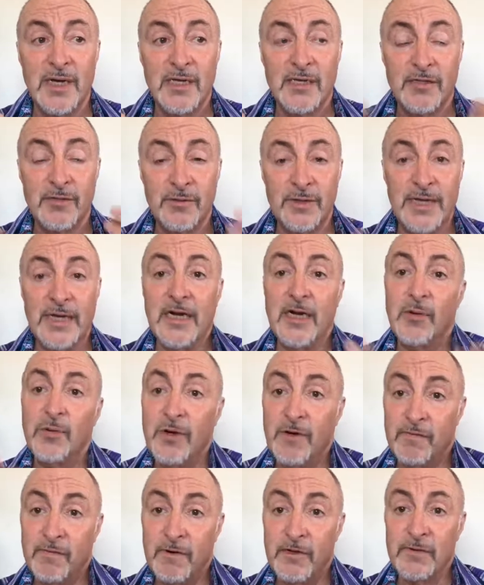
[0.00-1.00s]
to do the inner
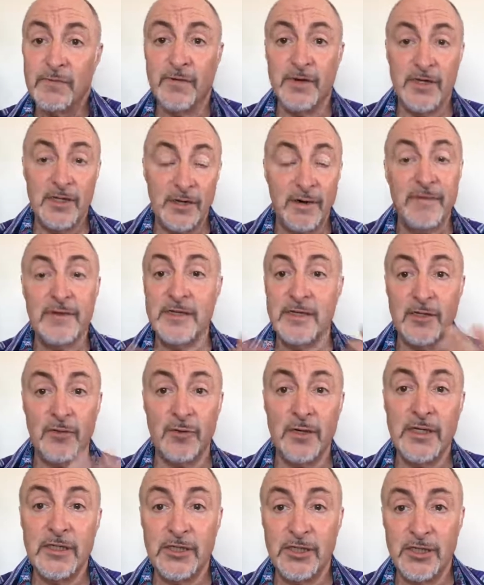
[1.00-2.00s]
work first before you dive into the
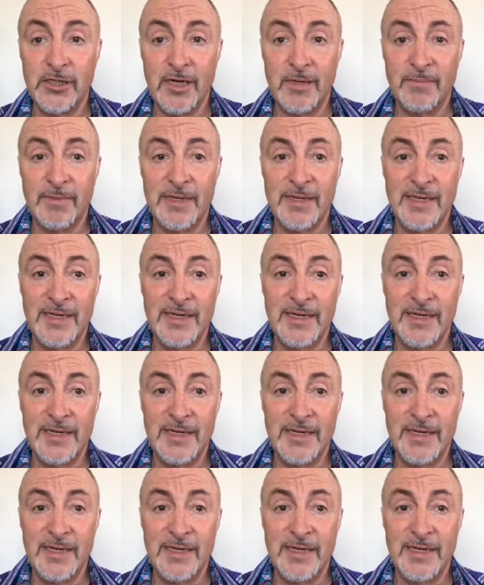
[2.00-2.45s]
relationship.